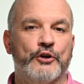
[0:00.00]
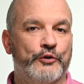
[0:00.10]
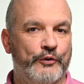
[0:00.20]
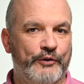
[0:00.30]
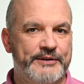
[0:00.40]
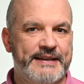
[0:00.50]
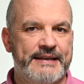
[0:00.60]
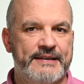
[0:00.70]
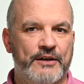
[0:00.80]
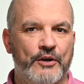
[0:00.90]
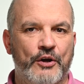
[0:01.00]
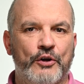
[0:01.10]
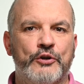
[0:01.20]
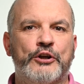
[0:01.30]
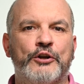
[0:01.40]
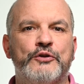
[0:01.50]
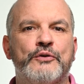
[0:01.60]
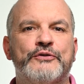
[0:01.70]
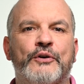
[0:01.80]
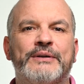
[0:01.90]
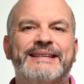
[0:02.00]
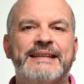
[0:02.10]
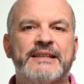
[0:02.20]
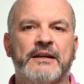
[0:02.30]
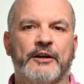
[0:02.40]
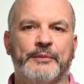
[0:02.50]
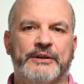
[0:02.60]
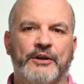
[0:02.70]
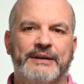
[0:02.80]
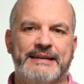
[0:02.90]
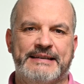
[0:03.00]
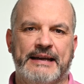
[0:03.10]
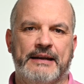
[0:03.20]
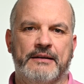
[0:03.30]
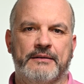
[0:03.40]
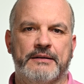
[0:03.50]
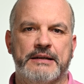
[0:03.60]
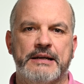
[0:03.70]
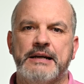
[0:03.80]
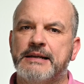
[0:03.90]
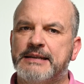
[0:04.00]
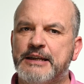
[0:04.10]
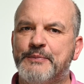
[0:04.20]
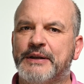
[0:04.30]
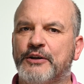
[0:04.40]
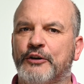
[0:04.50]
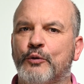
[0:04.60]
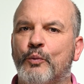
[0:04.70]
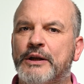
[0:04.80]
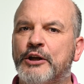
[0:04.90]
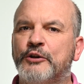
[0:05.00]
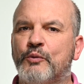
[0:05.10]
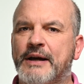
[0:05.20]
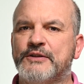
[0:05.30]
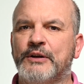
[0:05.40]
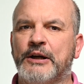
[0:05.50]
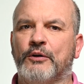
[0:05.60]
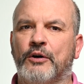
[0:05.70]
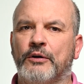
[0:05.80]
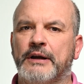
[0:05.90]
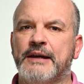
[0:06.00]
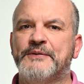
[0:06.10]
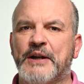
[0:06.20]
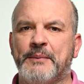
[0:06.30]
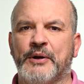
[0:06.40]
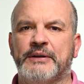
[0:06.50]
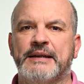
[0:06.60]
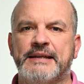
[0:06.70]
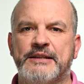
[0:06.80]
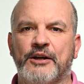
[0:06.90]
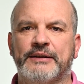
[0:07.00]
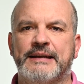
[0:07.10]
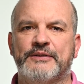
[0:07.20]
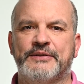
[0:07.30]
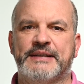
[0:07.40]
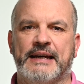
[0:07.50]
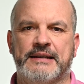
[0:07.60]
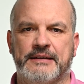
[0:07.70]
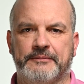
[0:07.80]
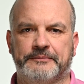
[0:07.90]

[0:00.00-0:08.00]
To avoid this, you can use the discard method instead. This method will not raise an error if the element is not in the set.